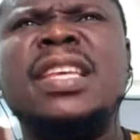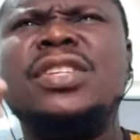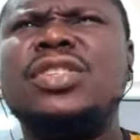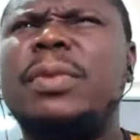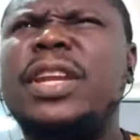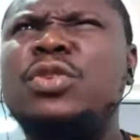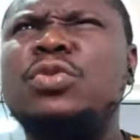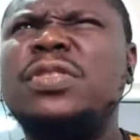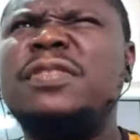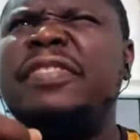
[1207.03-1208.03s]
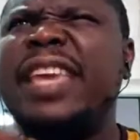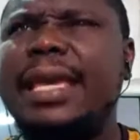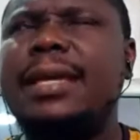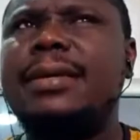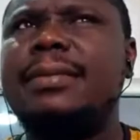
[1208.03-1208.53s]
somebody who's
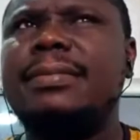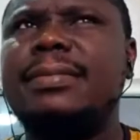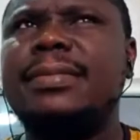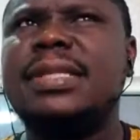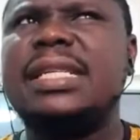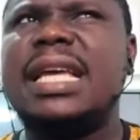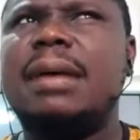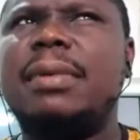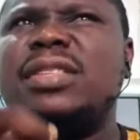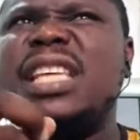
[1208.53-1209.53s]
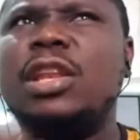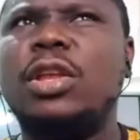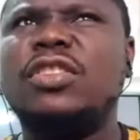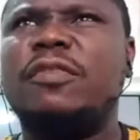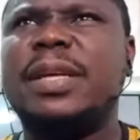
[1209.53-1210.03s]
vague about a
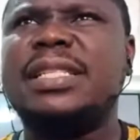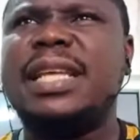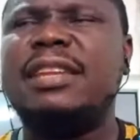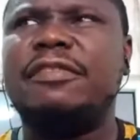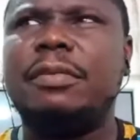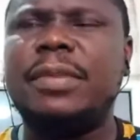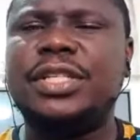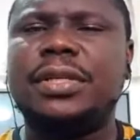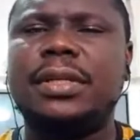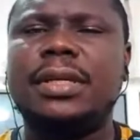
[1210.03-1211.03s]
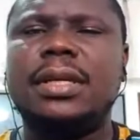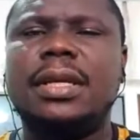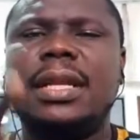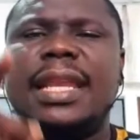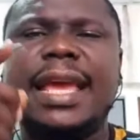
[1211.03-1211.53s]
lot of personal information,
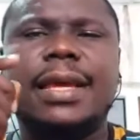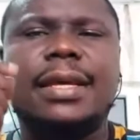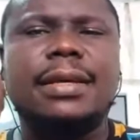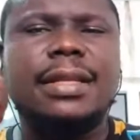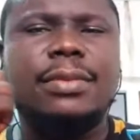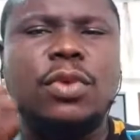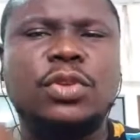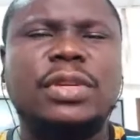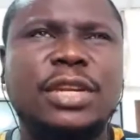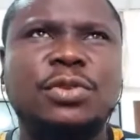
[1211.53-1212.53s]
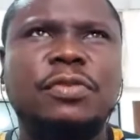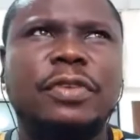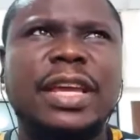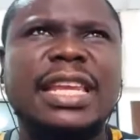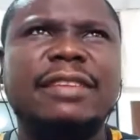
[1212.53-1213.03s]
like what do they do
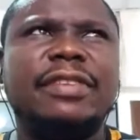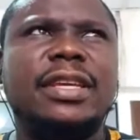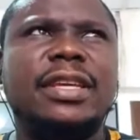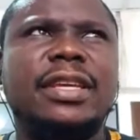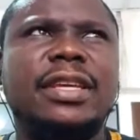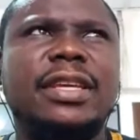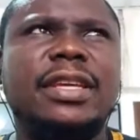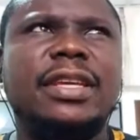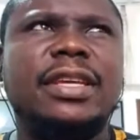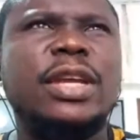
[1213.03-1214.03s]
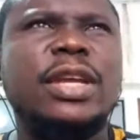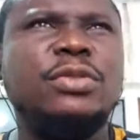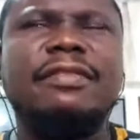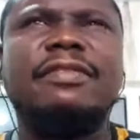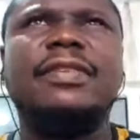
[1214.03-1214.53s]
for a living, where do
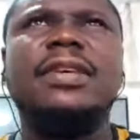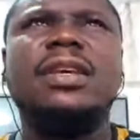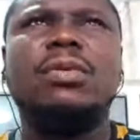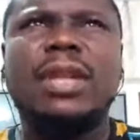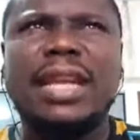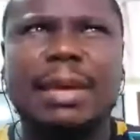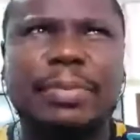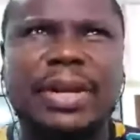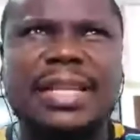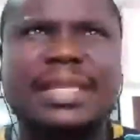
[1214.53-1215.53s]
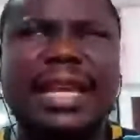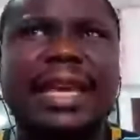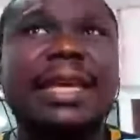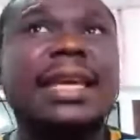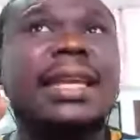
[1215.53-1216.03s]
they live, what are their
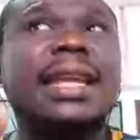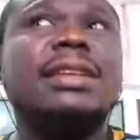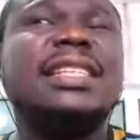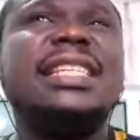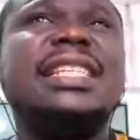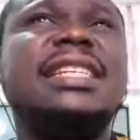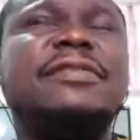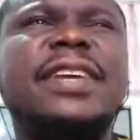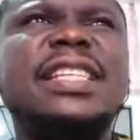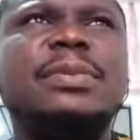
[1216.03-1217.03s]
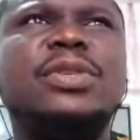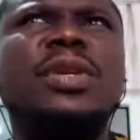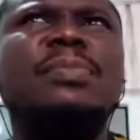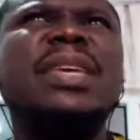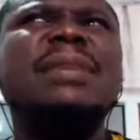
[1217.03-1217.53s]
parents like. Now, there's a difference
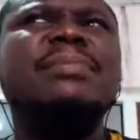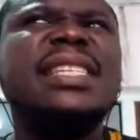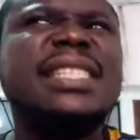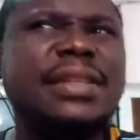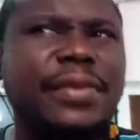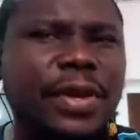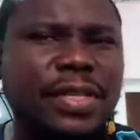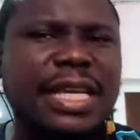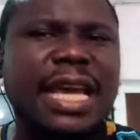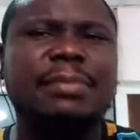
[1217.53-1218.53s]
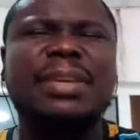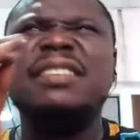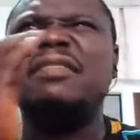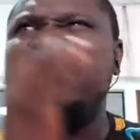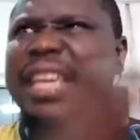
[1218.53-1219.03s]
between being mysterious and
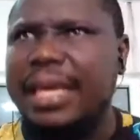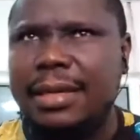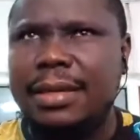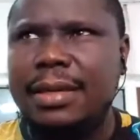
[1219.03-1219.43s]
being vague.